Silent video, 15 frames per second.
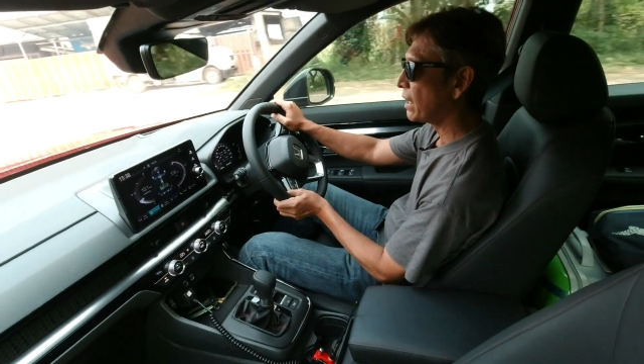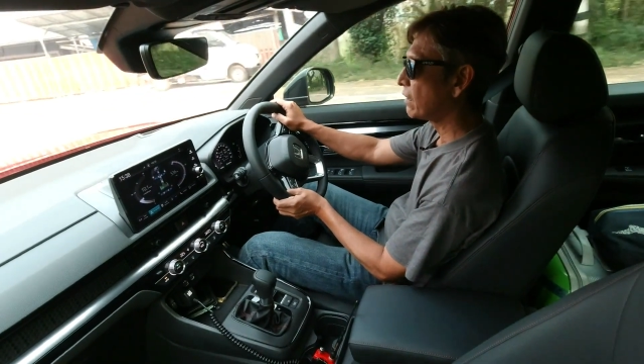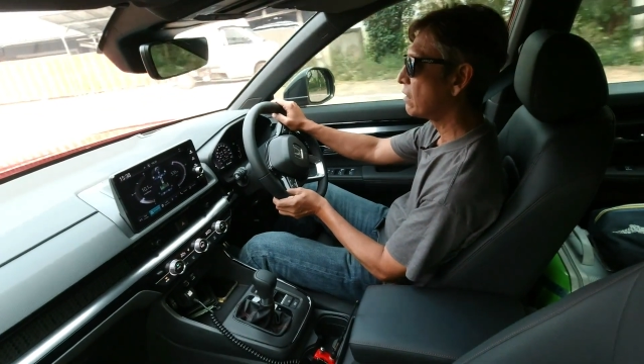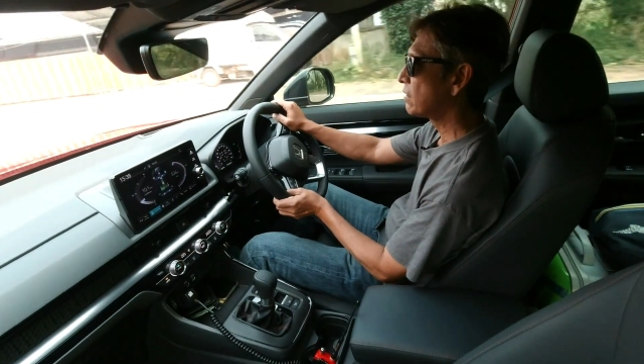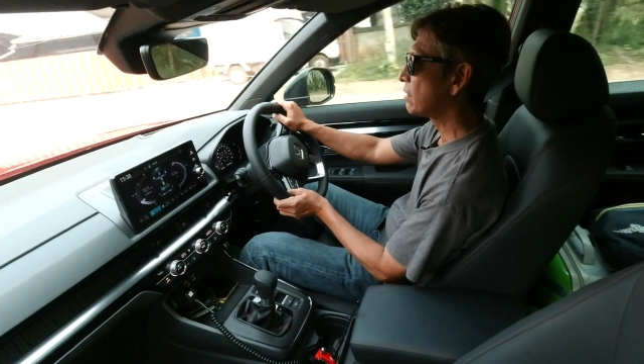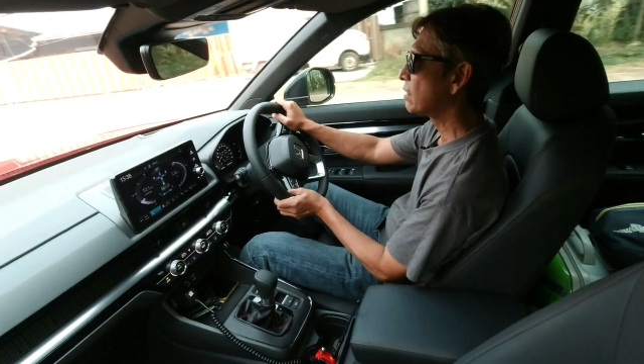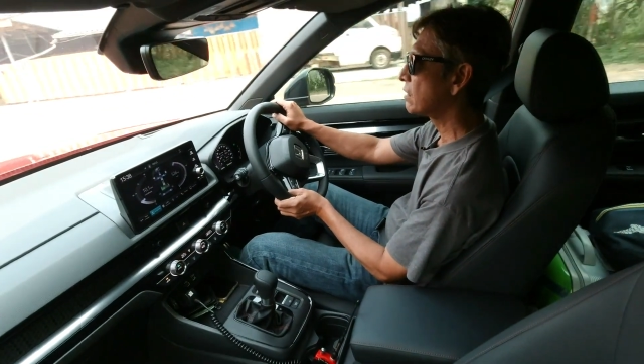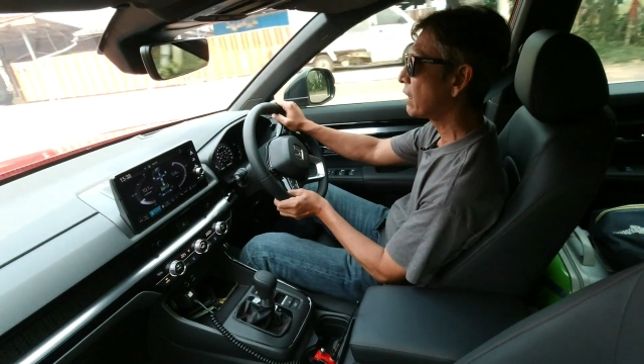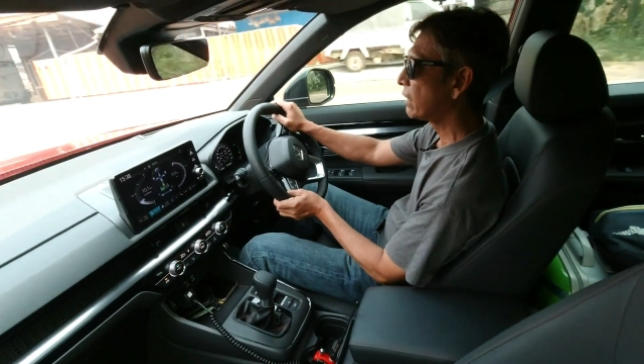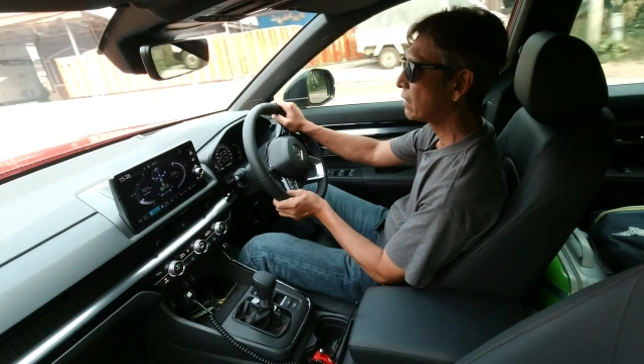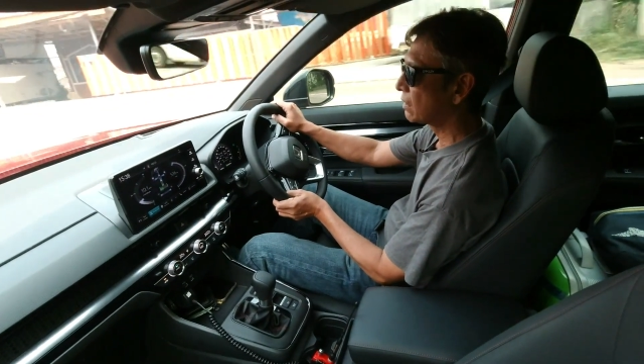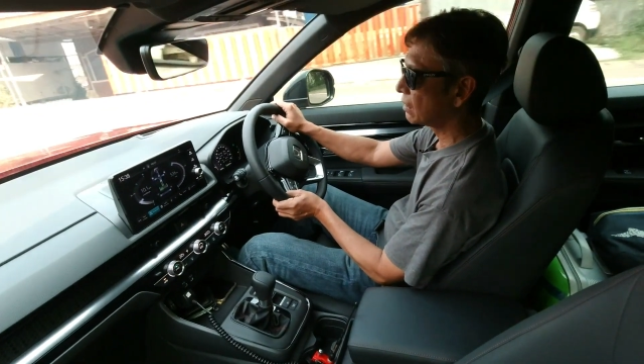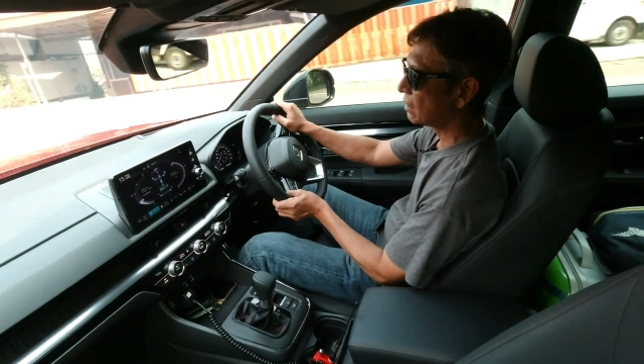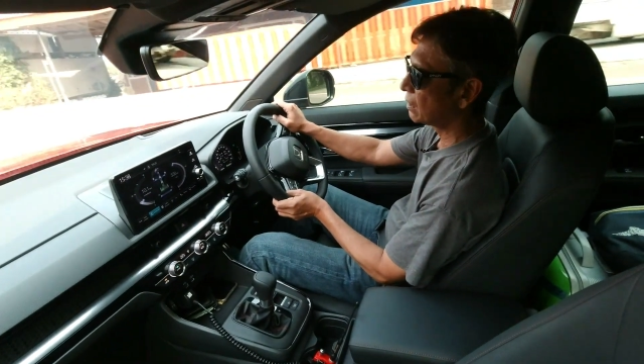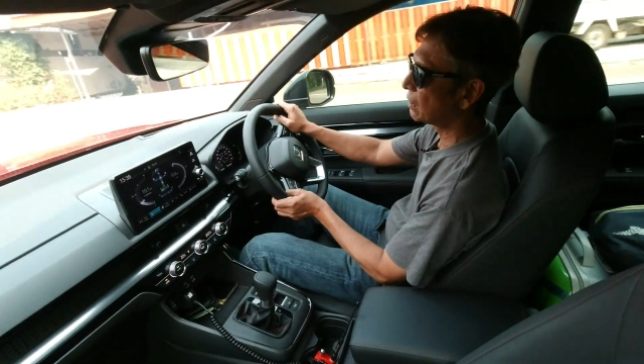Atkinson
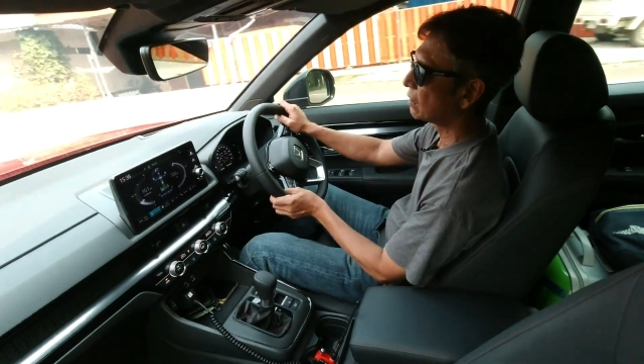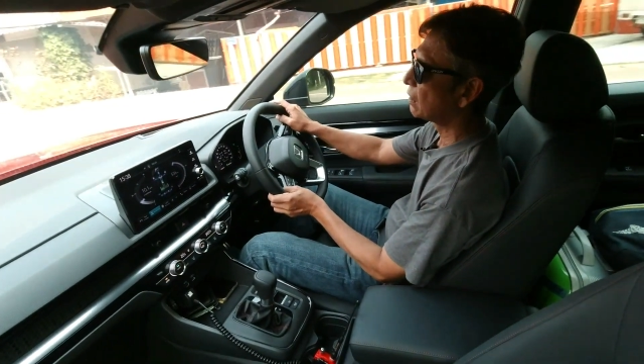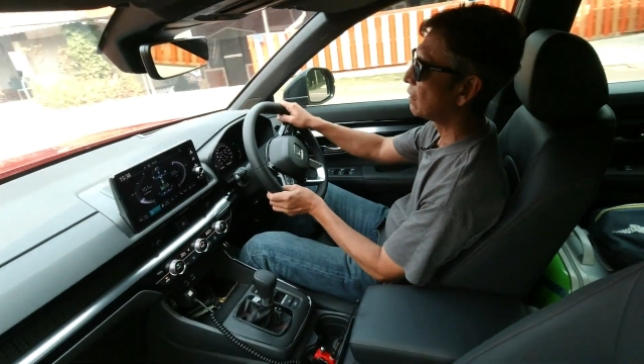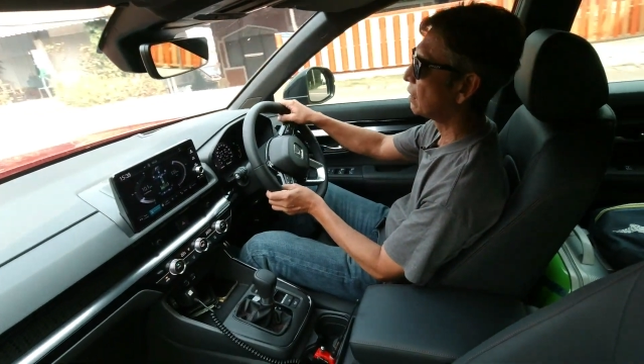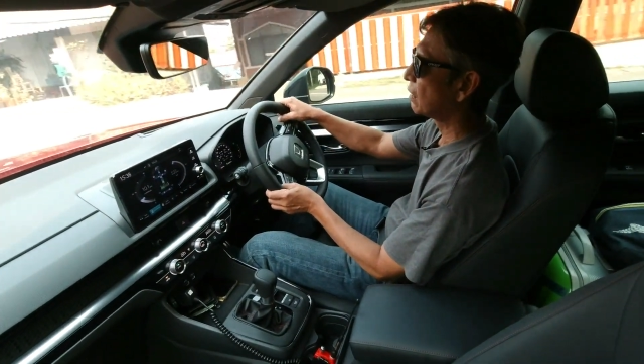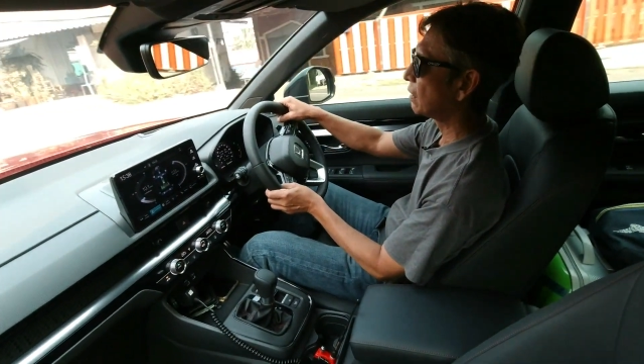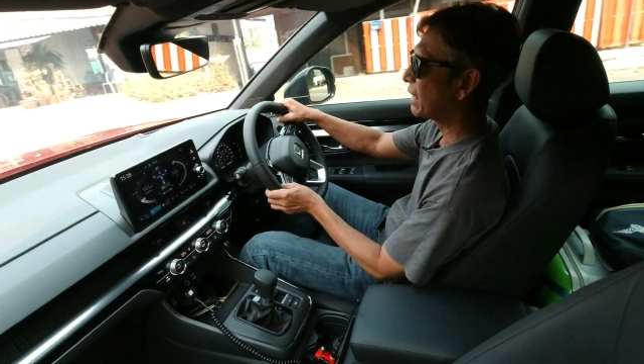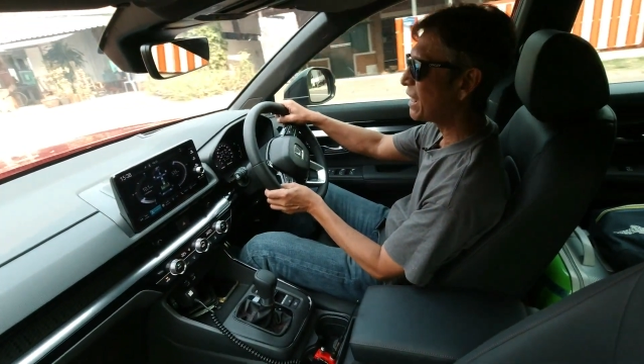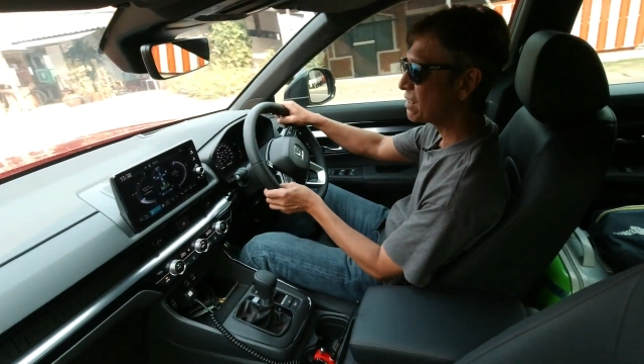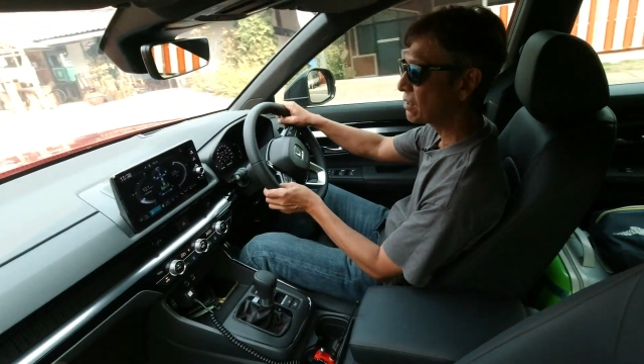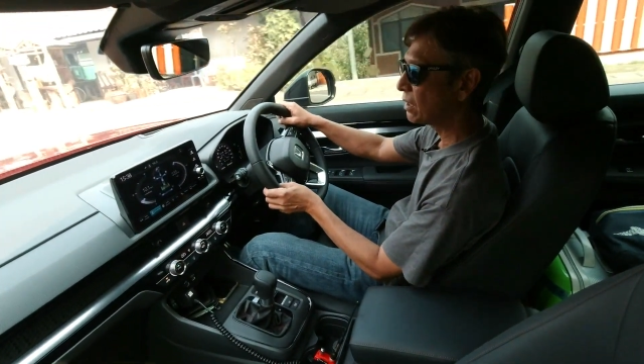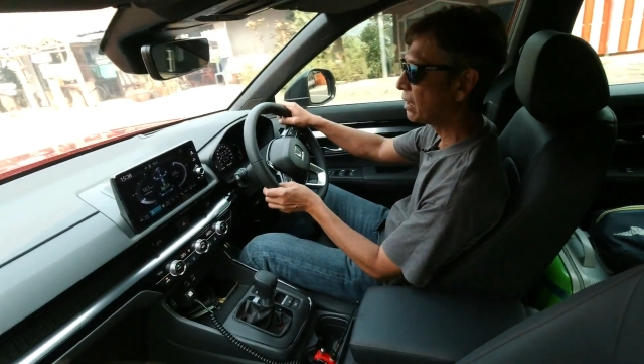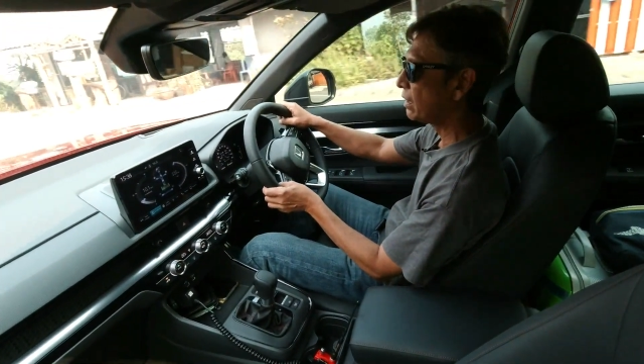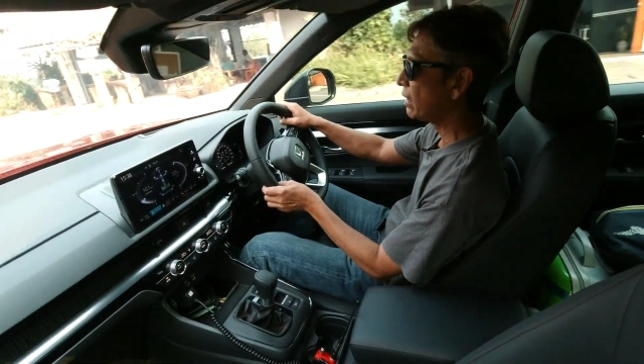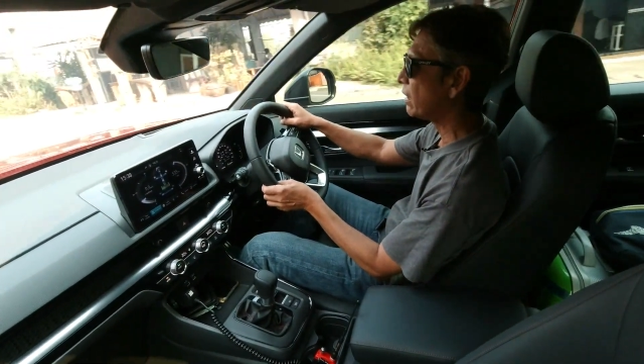cycle
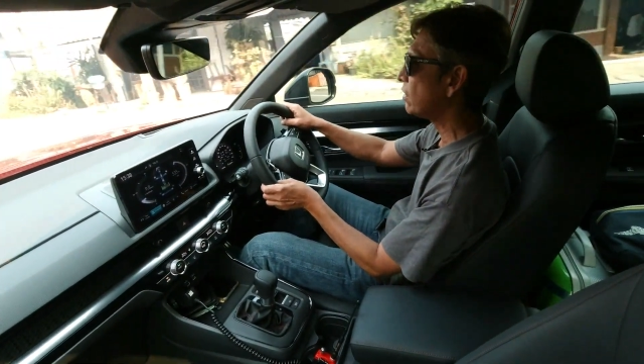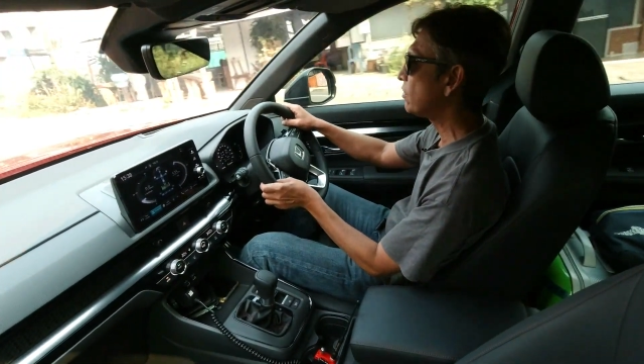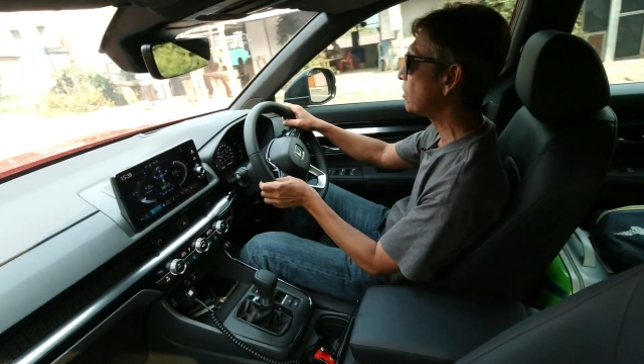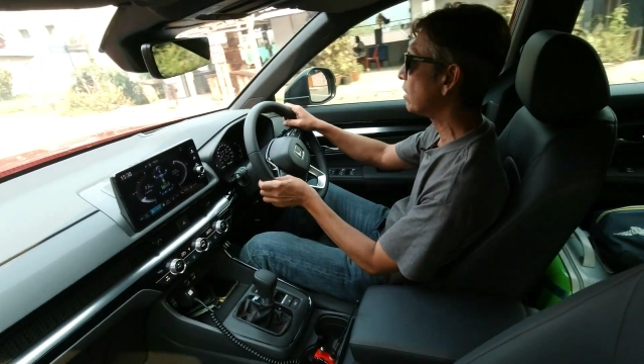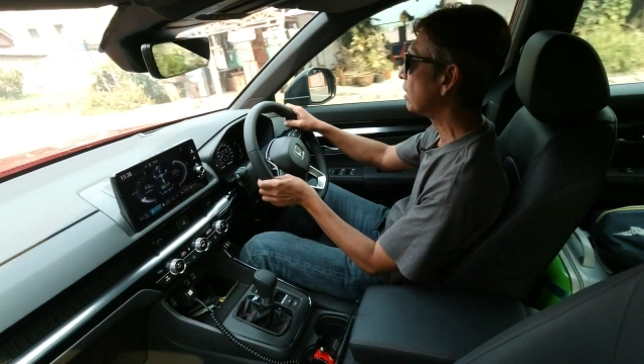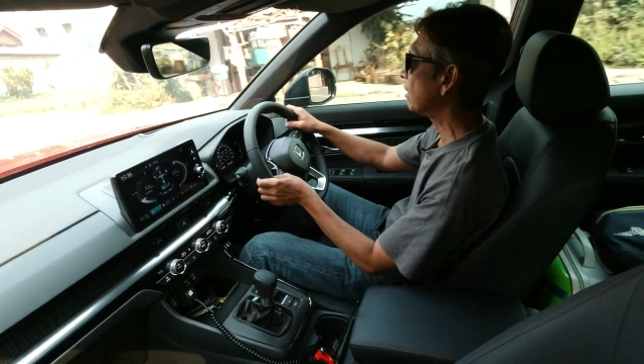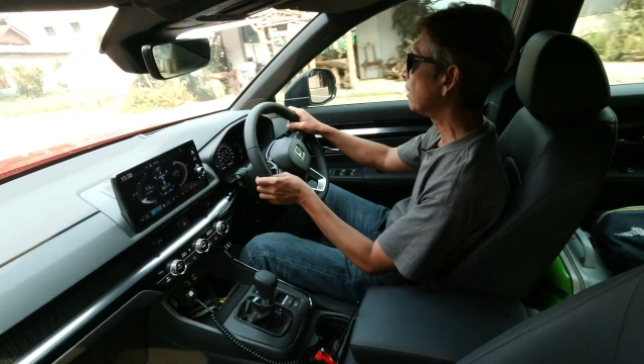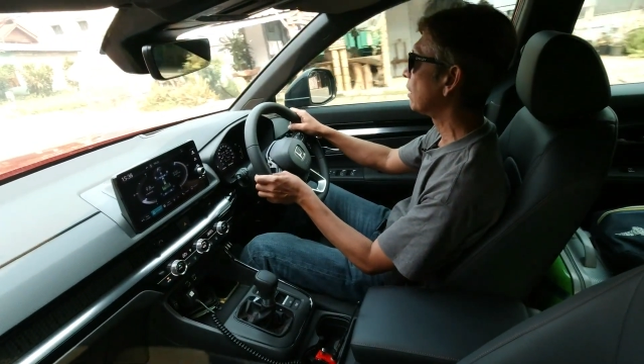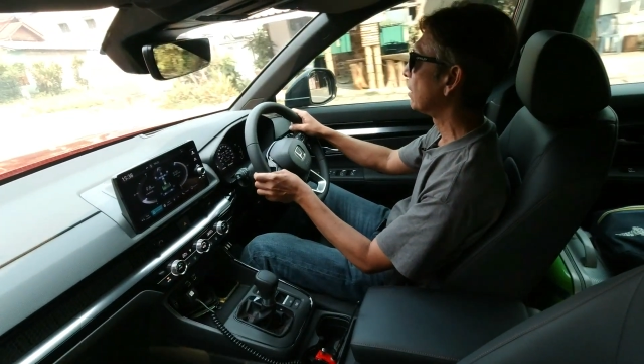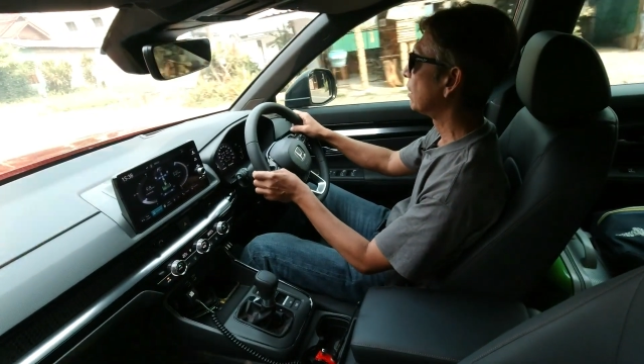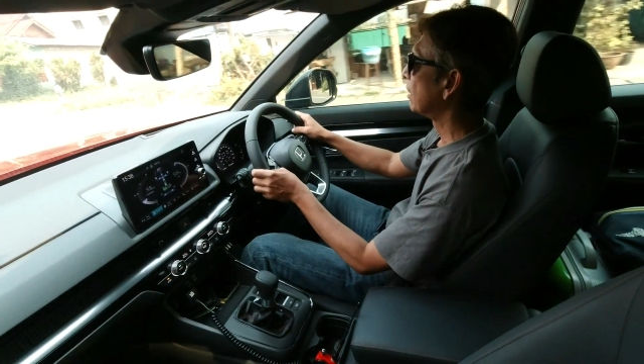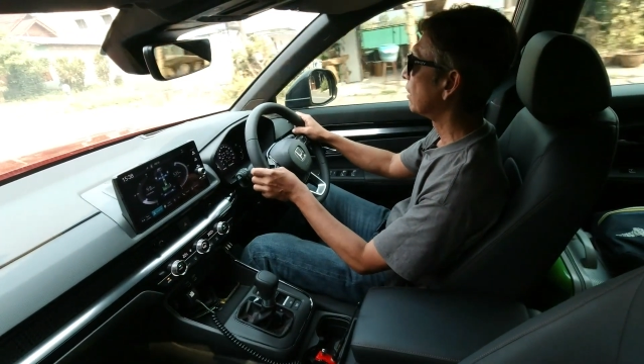gasoline engine,